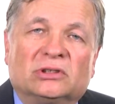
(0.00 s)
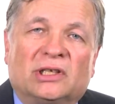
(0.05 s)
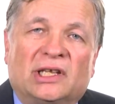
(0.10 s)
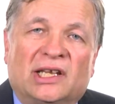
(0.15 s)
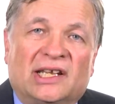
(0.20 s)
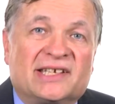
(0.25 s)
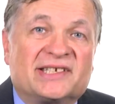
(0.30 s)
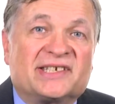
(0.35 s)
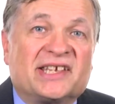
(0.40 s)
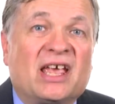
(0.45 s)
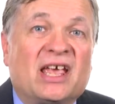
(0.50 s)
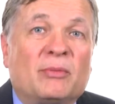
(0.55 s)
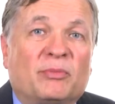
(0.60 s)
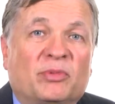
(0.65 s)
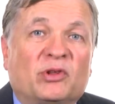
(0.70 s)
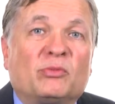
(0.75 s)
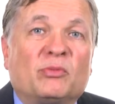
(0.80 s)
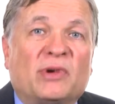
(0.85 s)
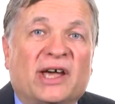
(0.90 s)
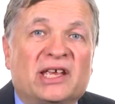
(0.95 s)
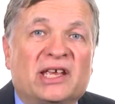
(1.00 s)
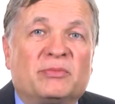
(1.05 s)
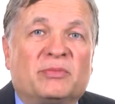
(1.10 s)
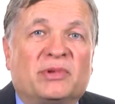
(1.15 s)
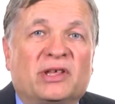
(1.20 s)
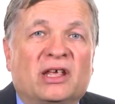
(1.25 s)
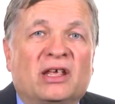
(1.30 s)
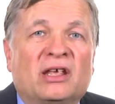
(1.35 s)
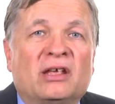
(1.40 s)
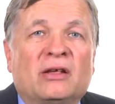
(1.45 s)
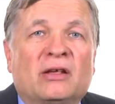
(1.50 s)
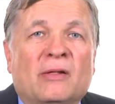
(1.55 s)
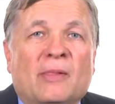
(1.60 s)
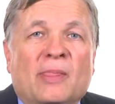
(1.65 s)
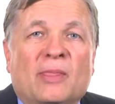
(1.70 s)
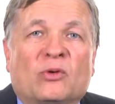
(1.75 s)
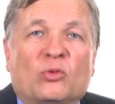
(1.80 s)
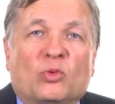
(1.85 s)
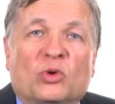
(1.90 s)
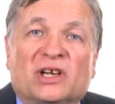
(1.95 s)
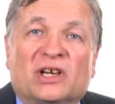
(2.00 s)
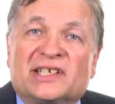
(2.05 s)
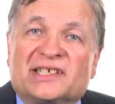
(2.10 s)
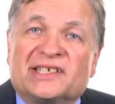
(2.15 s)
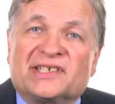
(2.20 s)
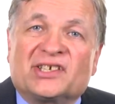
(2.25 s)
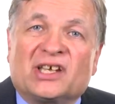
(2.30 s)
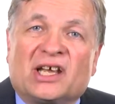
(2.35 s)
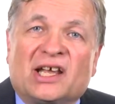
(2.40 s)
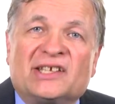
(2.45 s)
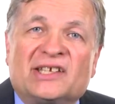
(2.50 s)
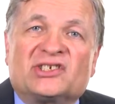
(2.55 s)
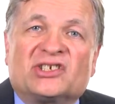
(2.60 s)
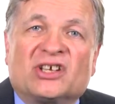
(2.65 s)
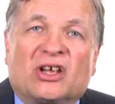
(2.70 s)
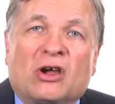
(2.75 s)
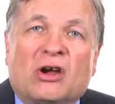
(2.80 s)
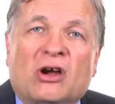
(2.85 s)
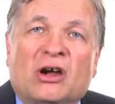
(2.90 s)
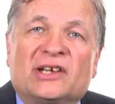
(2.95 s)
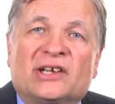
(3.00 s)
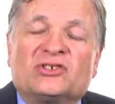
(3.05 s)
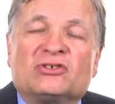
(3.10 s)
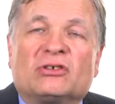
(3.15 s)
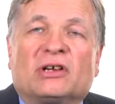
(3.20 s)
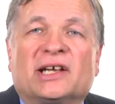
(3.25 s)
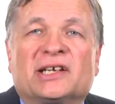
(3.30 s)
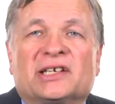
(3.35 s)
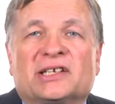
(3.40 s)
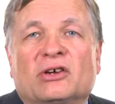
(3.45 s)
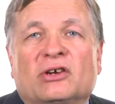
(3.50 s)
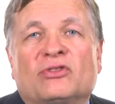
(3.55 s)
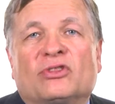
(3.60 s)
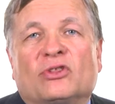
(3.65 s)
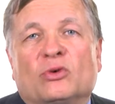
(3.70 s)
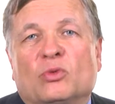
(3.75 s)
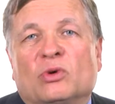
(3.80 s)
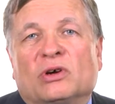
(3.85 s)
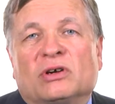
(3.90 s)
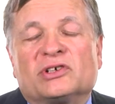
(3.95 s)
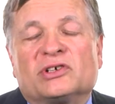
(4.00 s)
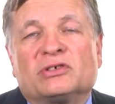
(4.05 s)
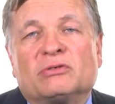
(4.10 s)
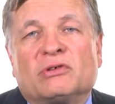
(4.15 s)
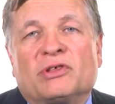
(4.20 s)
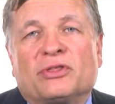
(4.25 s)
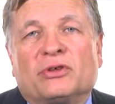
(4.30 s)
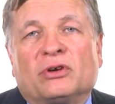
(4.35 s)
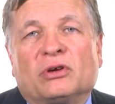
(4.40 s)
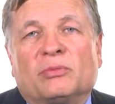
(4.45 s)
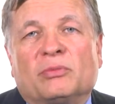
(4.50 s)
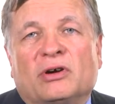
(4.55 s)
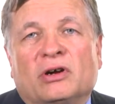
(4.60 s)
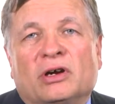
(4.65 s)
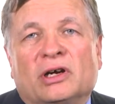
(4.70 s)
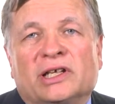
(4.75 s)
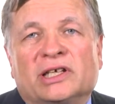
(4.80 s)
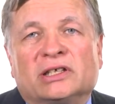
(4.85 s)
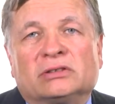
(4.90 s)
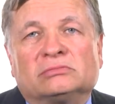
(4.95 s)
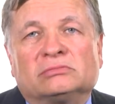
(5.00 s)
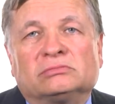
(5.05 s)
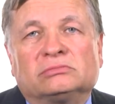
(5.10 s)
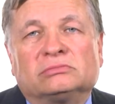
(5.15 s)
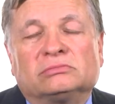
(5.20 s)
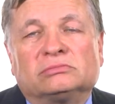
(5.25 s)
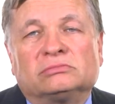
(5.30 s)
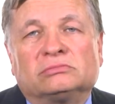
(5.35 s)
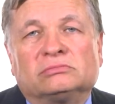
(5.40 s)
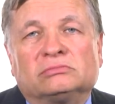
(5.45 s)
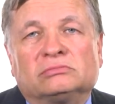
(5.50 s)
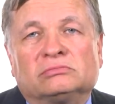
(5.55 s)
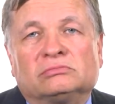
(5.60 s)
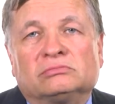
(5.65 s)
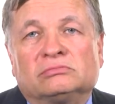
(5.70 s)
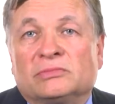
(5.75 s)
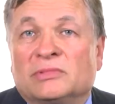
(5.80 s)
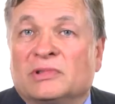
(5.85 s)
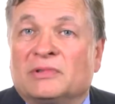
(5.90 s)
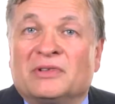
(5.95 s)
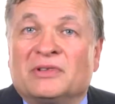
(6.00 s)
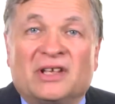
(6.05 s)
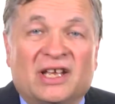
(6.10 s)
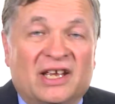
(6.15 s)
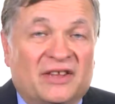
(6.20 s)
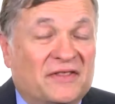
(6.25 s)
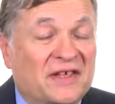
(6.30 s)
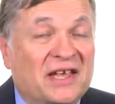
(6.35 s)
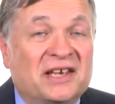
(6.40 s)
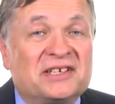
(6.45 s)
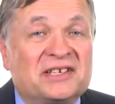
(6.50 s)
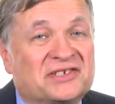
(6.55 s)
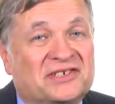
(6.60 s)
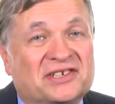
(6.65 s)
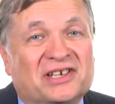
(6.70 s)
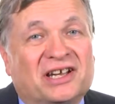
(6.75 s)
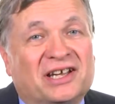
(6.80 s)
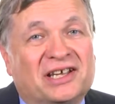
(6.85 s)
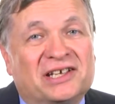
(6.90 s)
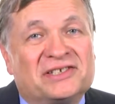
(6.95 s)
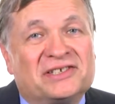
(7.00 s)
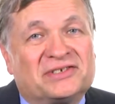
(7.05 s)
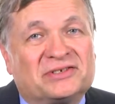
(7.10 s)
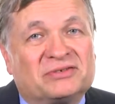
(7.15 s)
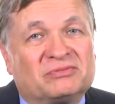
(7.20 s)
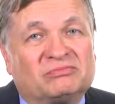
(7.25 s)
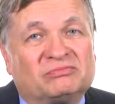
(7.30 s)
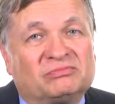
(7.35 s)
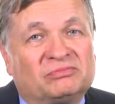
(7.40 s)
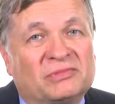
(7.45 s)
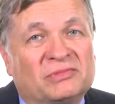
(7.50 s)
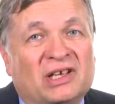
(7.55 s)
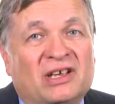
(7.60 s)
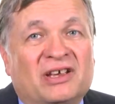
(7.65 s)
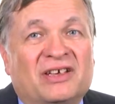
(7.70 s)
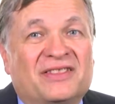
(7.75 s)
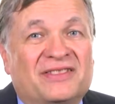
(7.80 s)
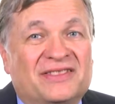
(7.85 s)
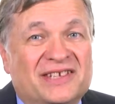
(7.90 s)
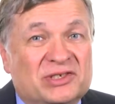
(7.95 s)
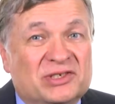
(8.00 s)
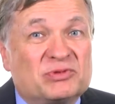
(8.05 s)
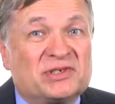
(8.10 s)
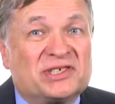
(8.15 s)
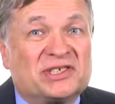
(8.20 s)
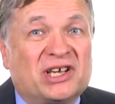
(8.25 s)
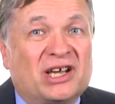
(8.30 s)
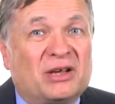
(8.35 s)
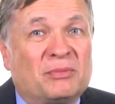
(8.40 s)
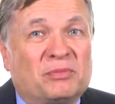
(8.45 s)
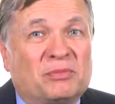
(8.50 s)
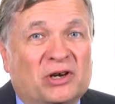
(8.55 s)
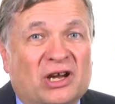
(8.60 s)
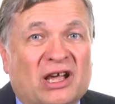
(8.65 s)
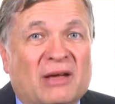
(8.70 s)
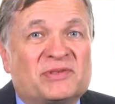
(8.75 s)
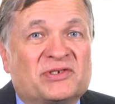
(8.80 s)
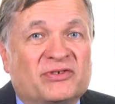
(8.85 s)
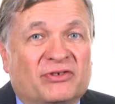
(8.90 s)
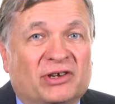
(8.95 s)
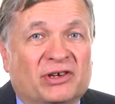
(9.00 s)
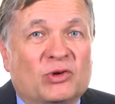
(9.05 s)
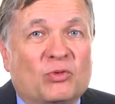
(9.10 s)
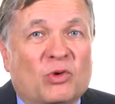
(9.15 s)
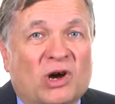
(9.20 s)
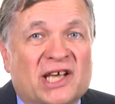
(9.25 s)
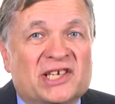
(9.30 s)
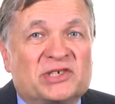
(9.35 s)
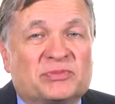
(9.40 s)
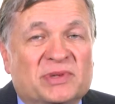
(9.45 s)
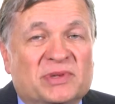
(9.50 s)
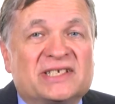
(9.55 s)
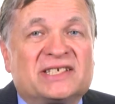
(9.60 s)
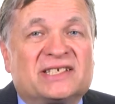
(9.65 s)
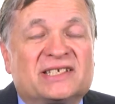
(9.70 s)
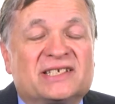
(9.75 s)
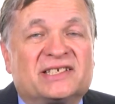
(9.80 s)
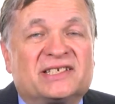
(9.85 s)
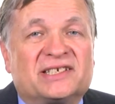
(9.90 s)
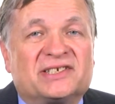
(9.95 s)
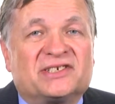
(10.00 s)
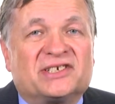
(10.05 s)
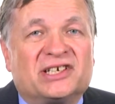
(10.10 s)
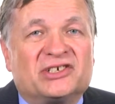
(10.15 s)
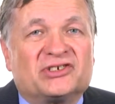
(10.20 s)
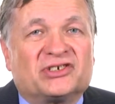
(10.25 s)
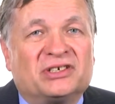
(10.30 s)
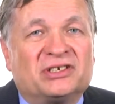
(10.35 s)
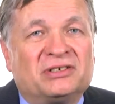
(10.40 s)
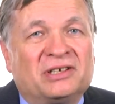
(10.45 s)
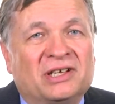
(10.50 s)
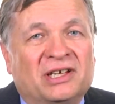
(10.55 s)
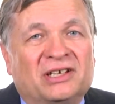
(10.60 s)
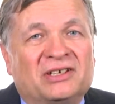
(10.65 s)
An example might be where it decides to contract out the work to a third party. It then decides this was not perhaps a very wise business decision